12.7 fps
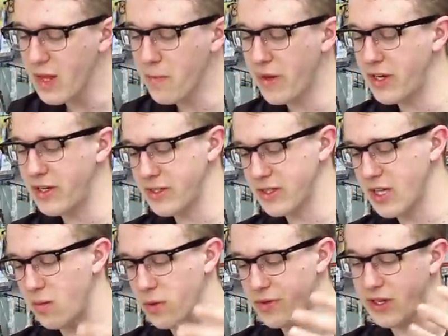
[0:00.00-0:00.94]
but it does
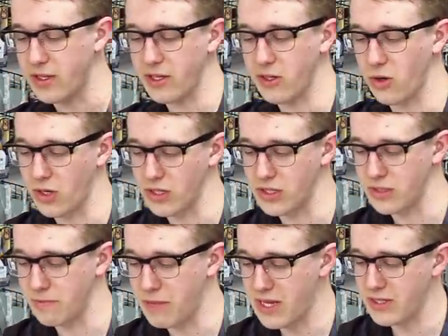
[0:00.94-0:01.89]
come with a clear orange
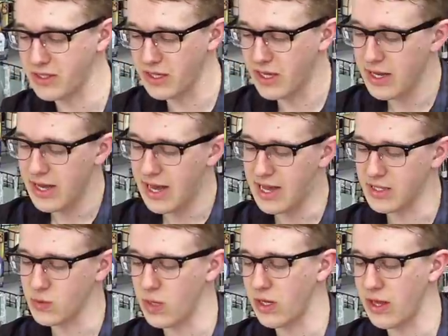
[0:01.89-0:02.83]
base
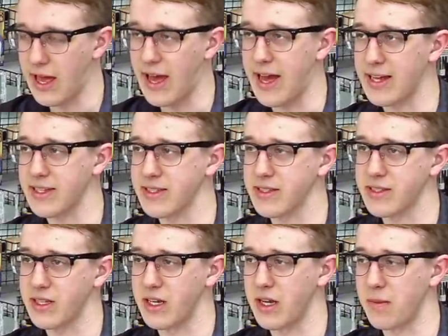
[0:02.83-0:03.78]
as well as
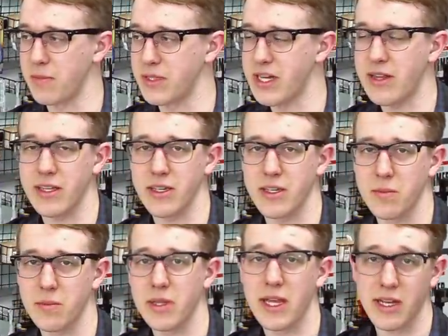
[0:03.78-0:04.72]
some metallic
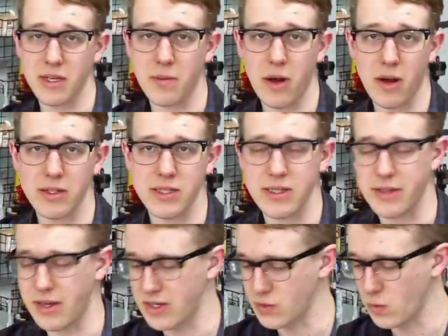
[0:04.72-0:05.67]
plated parts in
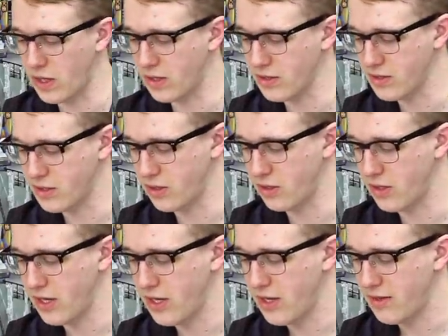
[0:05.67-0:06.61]
there as well. So
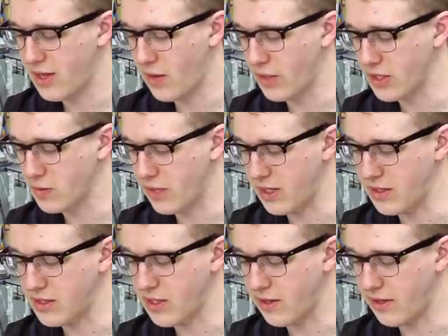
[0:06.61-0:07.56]
that would explain the
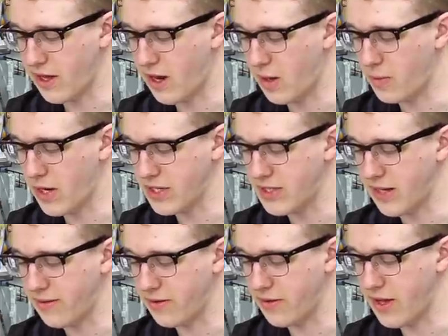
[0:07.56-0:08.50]
slightly higher price
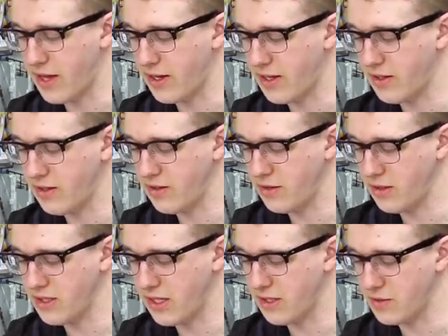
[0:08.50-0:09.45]
tag for that. And it
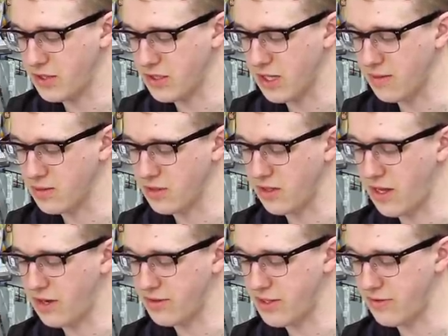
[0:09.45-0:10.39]
looks like it just comes with a
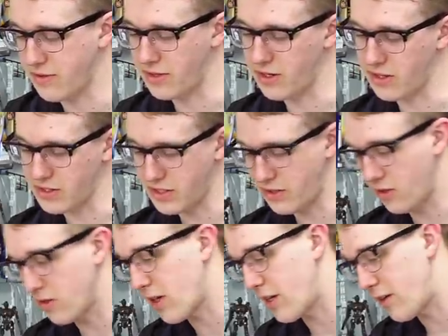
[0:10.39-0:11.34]
lot of stuff in there in
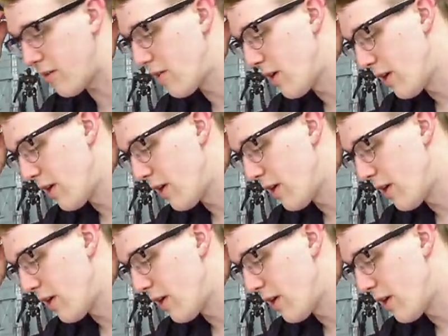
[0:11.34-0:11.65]
general, kind of.